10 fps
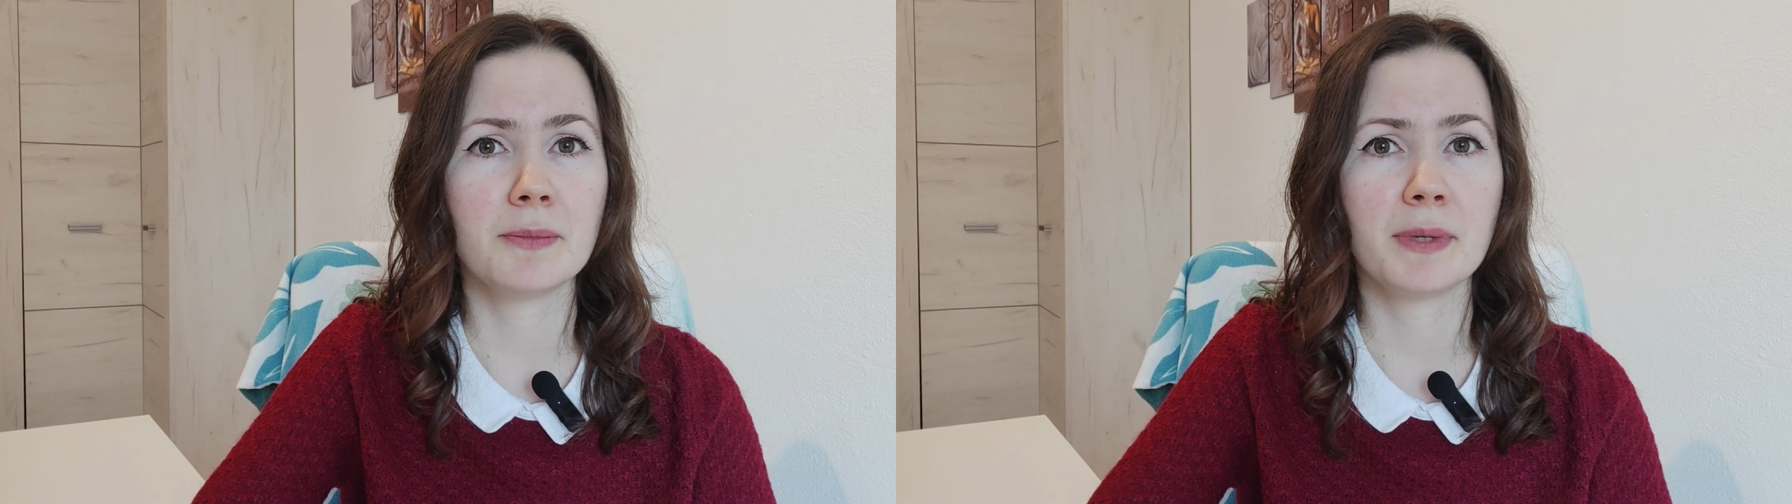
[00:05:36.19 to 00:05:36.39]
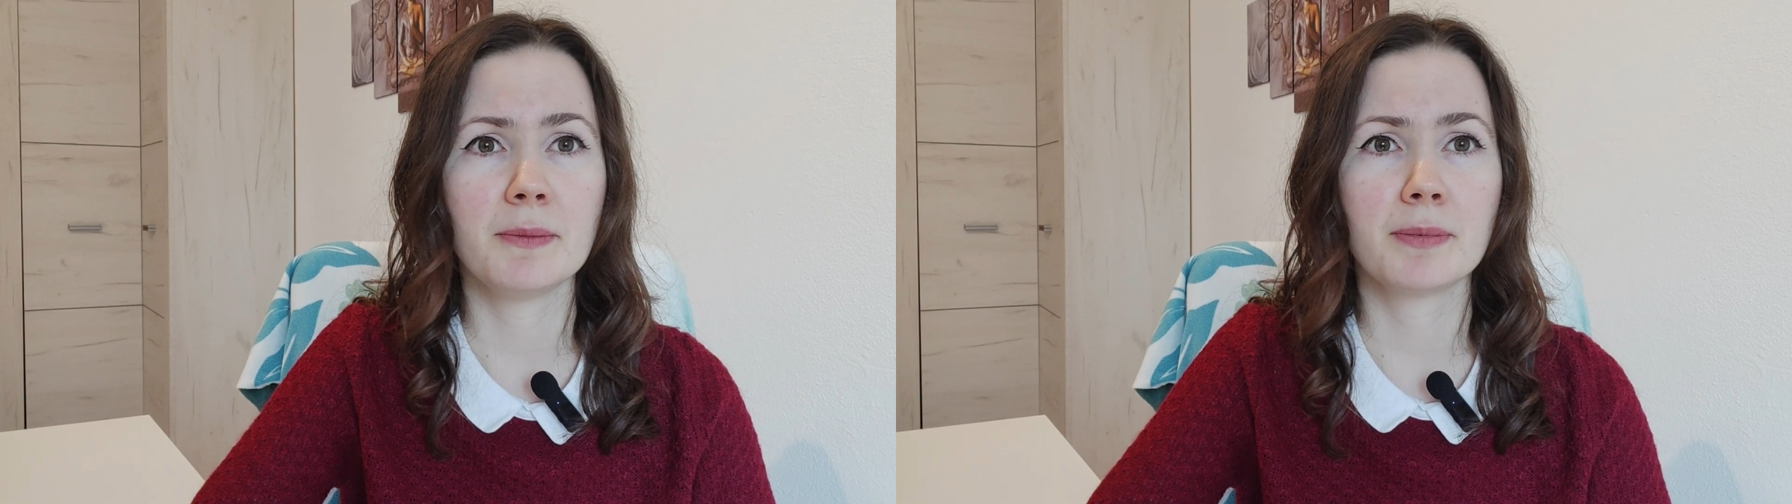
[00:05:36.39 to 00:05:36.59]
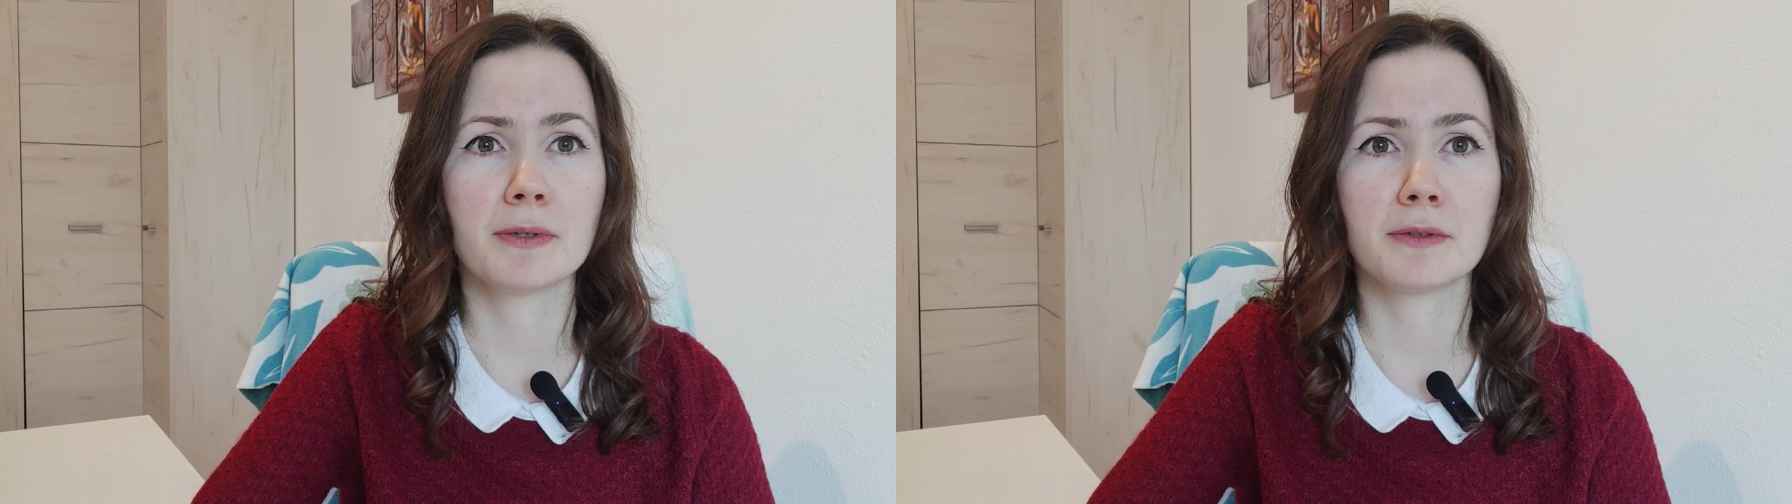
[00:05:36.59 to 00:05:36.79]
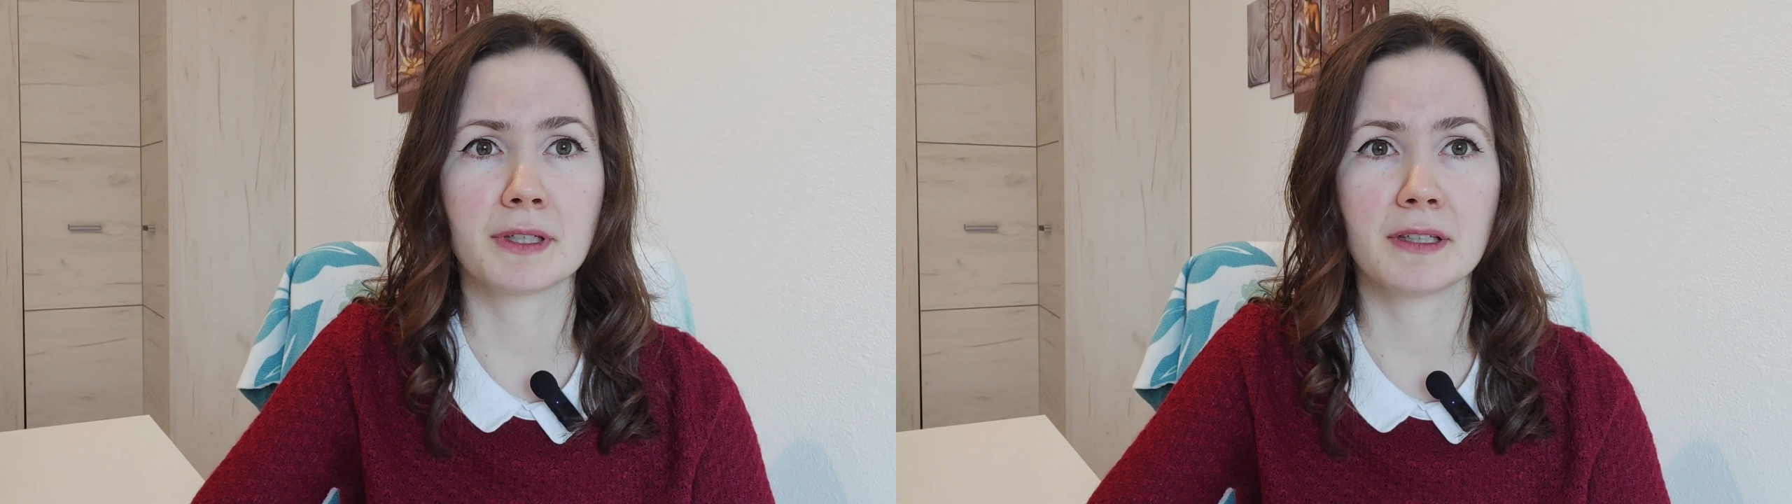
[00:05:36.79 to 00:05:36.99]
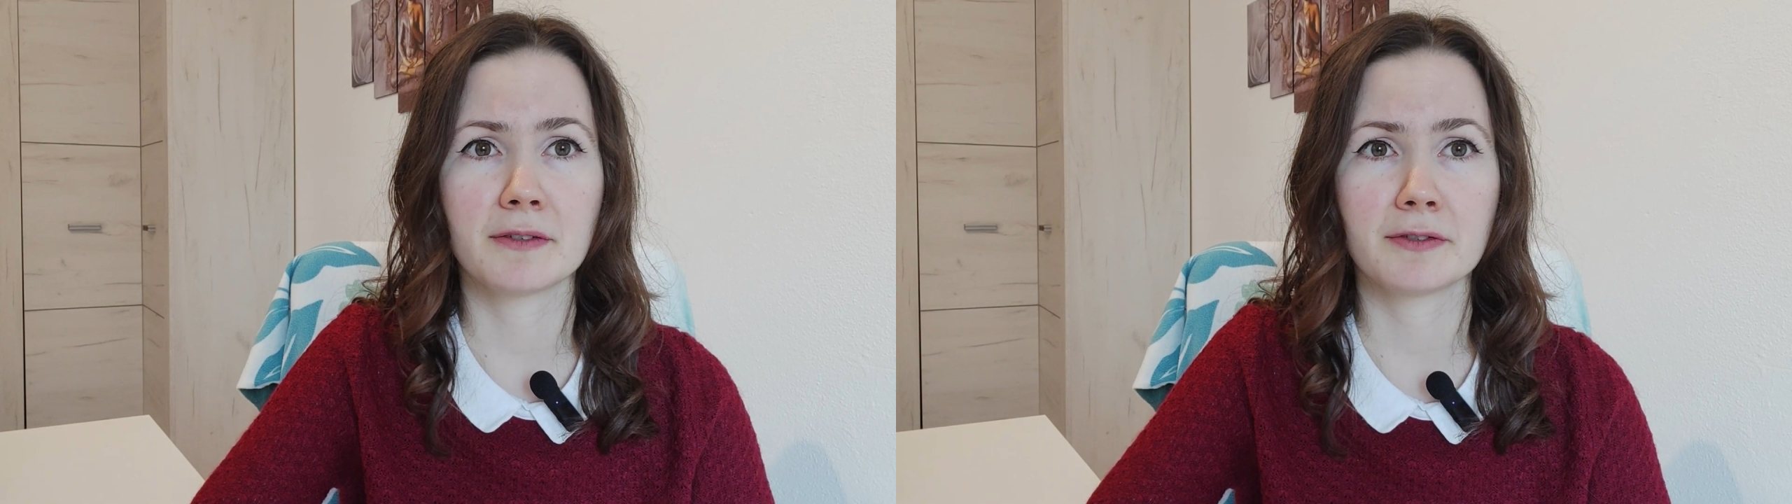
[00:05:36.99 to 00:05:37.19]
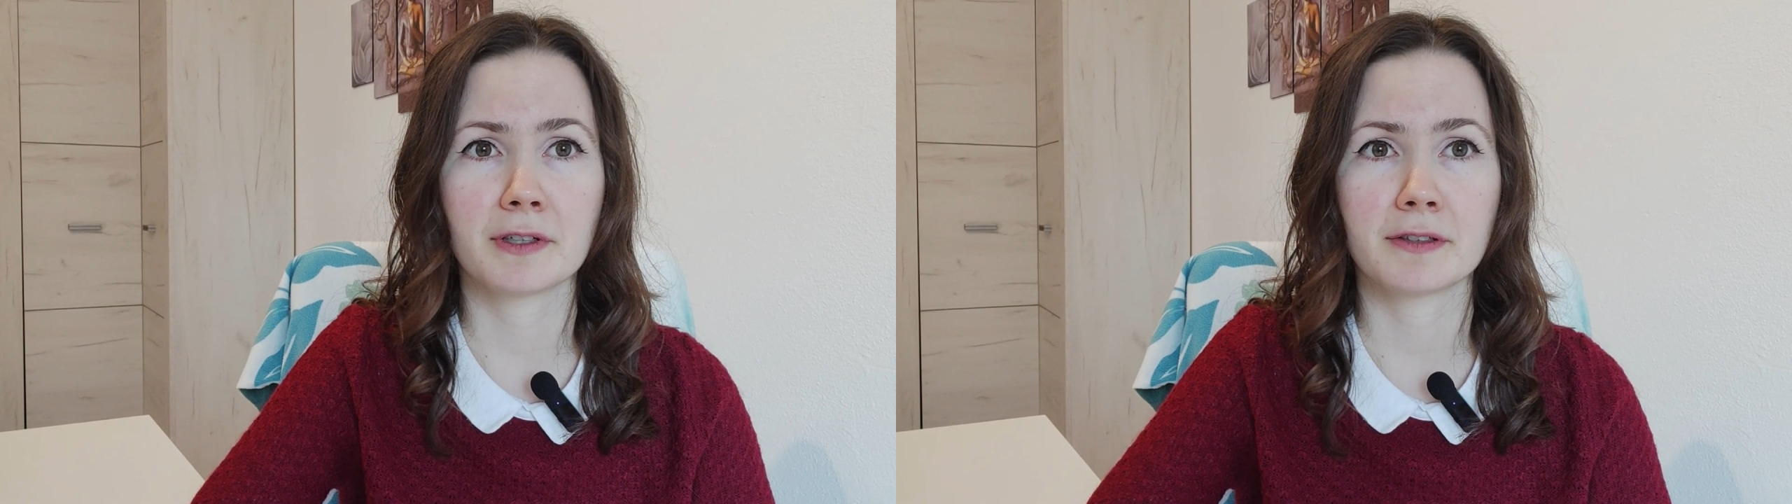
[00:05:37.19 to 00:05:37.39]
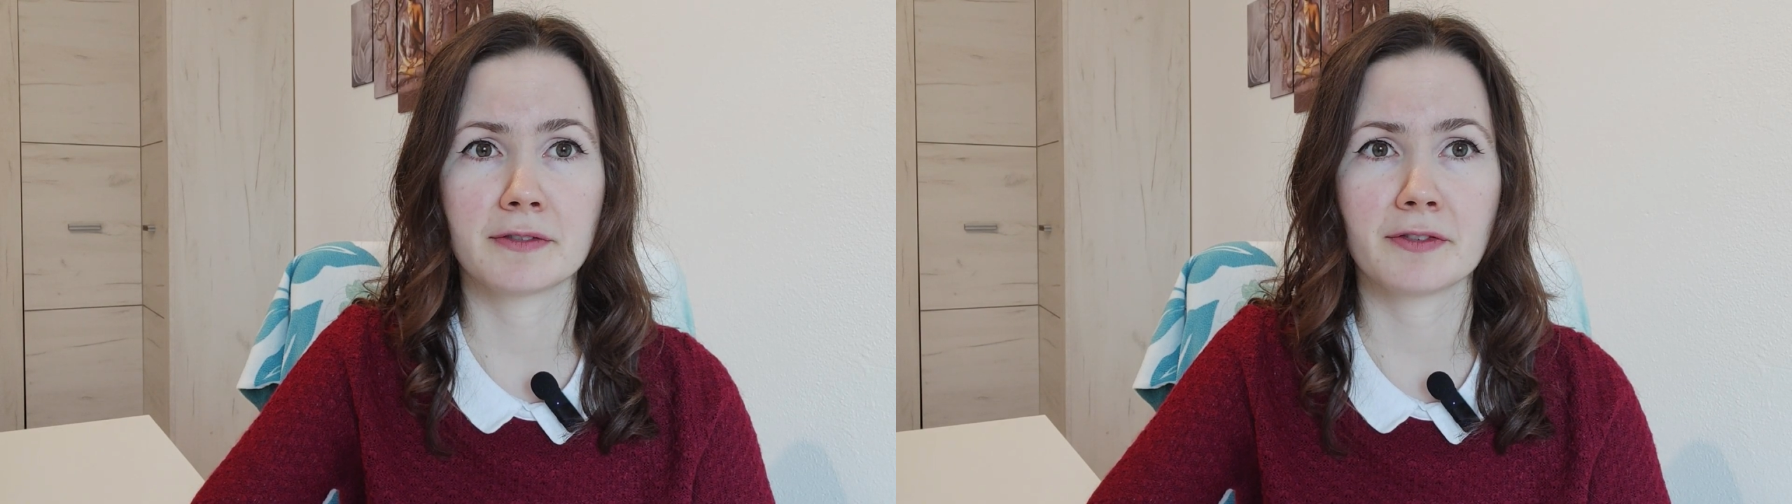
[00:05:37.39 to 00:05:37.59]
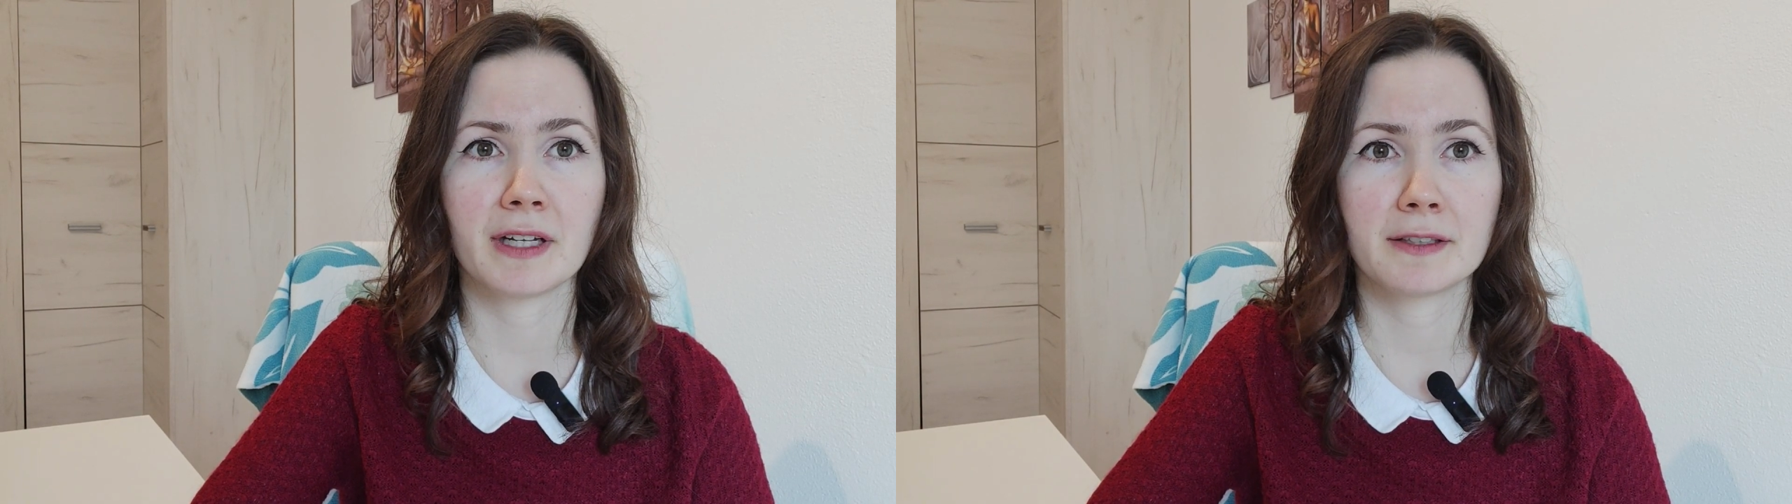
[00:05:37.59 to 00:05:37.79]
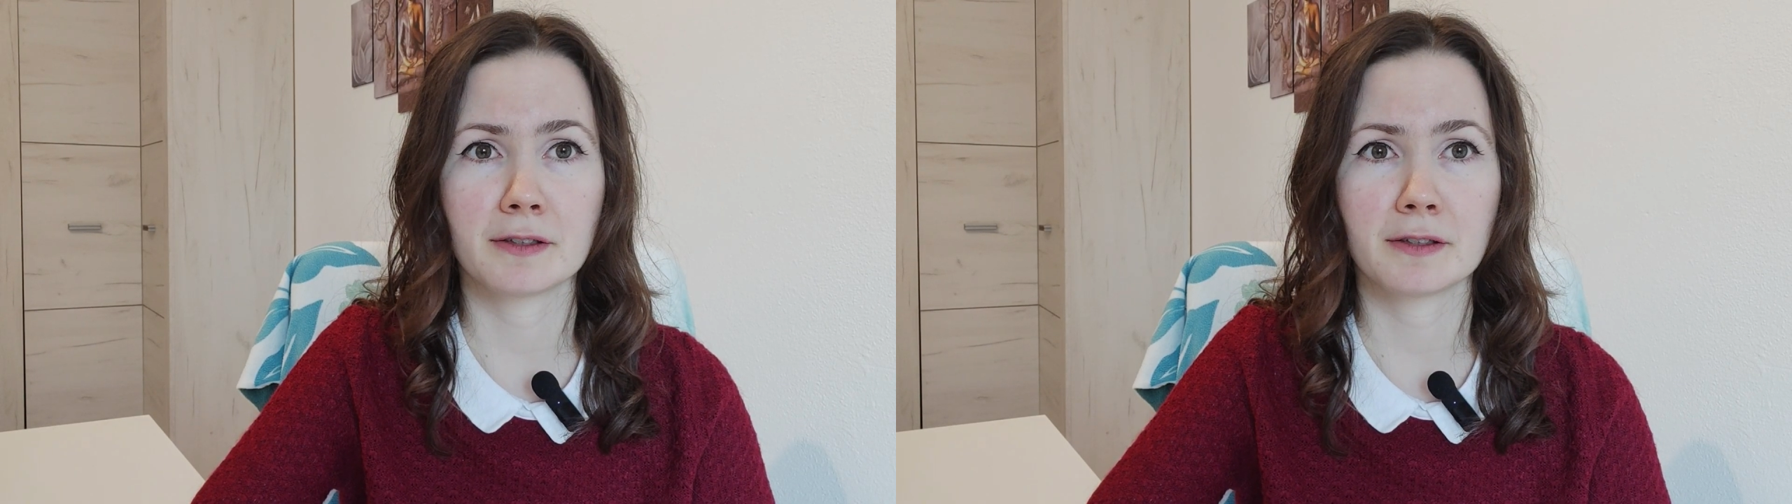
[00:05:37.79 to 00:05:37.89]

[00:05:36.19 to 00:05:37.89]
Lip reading: people looking for a flat